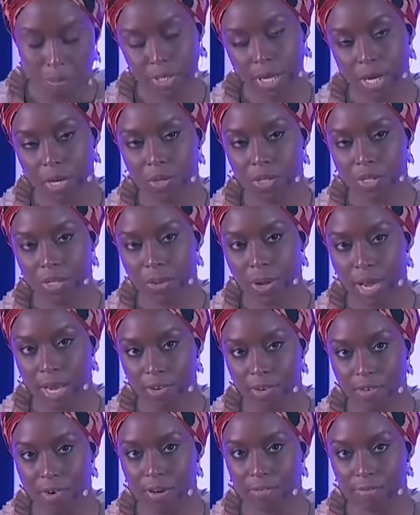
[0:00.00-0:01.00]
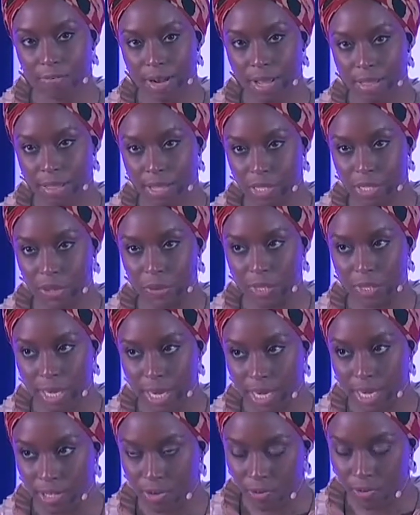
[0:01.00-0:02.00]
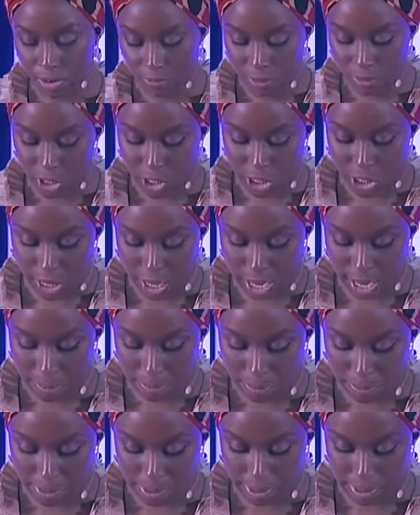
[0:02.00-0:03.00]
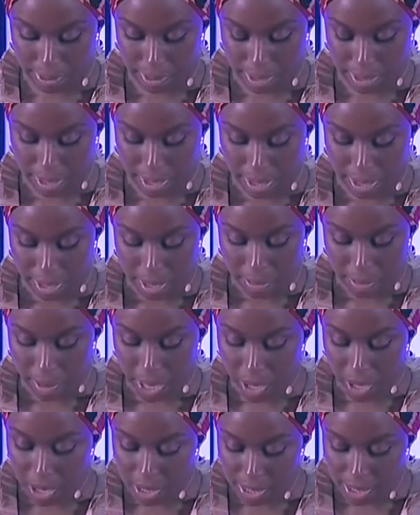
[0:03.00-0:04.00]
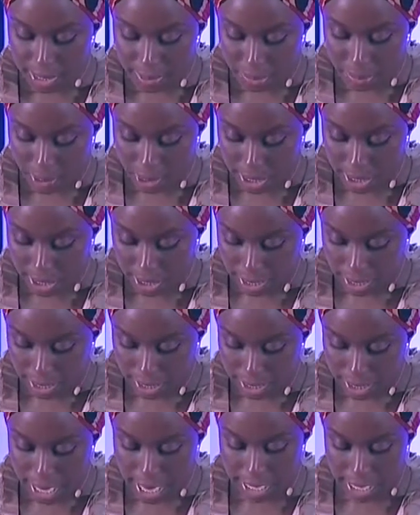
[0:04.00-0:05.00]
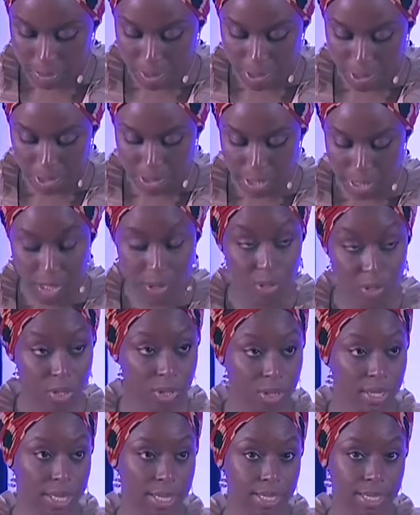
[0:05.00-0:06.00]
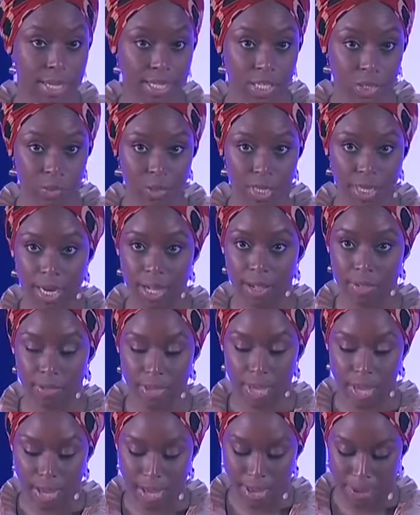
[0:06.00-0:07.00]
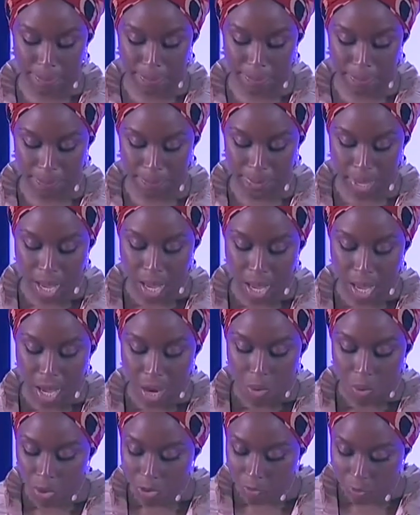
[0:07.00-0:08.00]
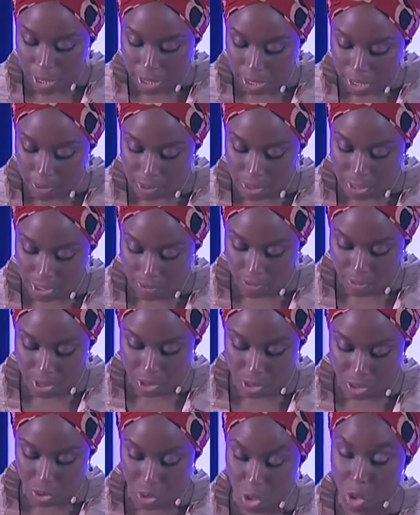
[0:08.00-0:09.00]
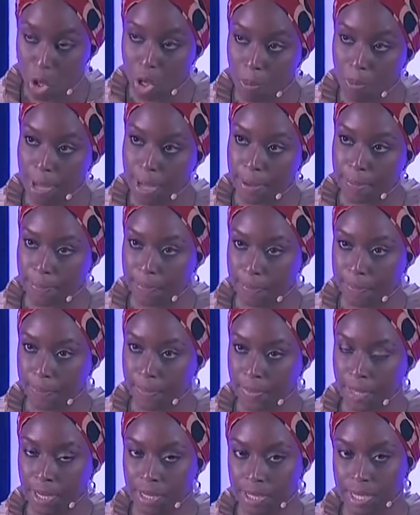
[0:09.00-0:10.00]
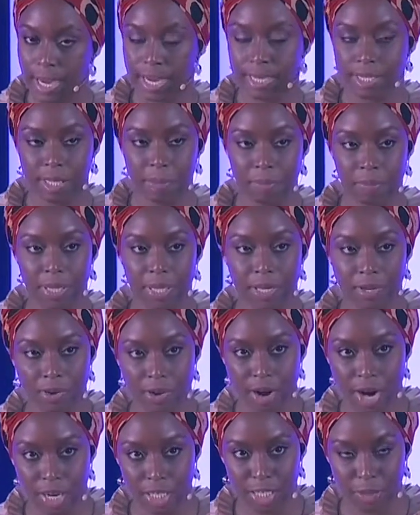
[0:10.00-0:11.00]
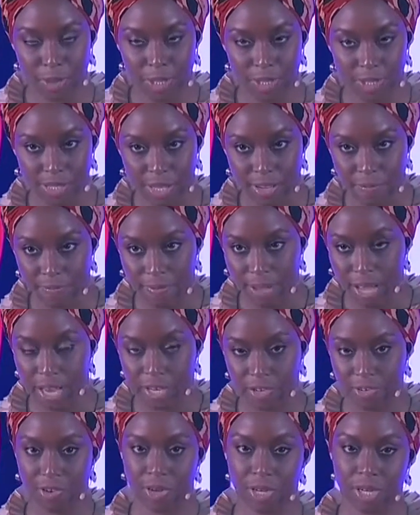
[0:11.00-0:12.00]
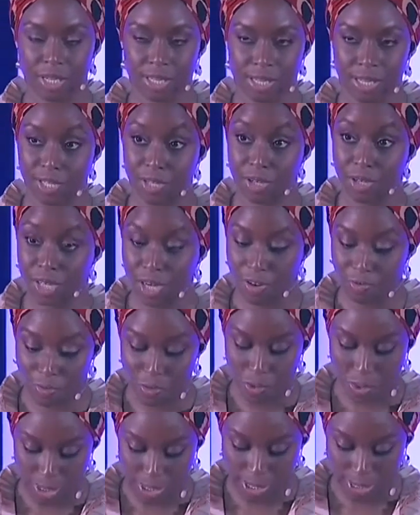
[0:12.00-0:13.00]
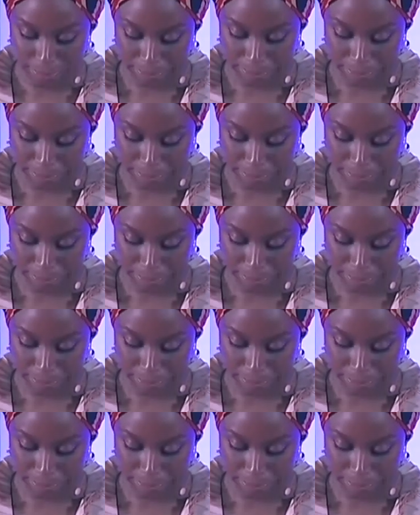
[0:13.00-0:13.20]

But I also had grandfathers who died in refugee camps. My cousin, Polle, died because he could not get adequate health care. One of my closest friends, Okoloma, died in a plane crash because our fire trucks did not have water.